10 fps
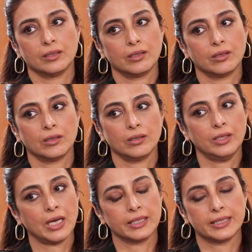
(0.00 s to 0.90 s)

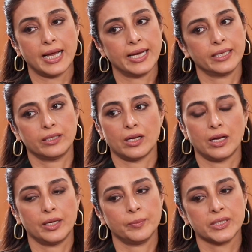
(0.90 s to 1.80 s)
Yeah, that
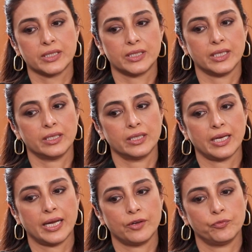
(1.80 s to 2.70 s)
I must say that
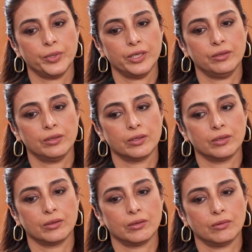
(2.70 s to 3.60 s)
I have been
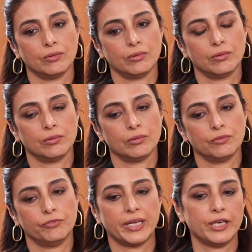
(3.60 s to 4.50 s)

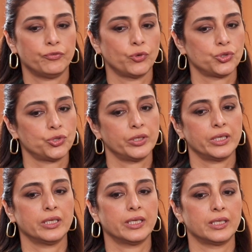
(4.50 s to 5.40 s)
very
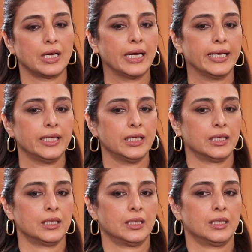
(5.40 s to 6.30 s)
fortunate that I
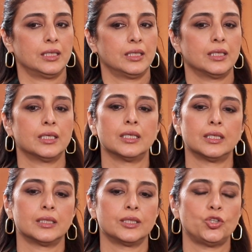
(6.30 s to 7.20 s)

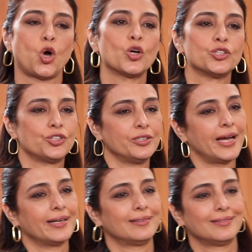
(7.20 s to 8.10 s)
dodged
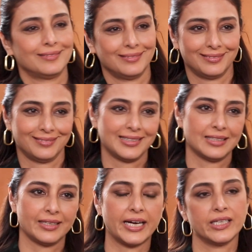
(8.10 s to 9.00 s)
that
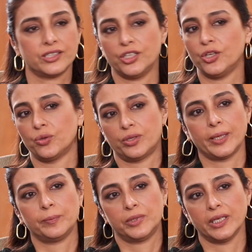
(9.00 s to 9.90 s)
getting
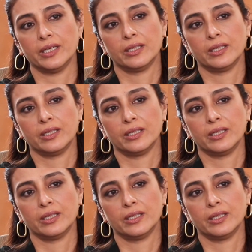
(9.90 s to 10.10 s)
stereotyped thing,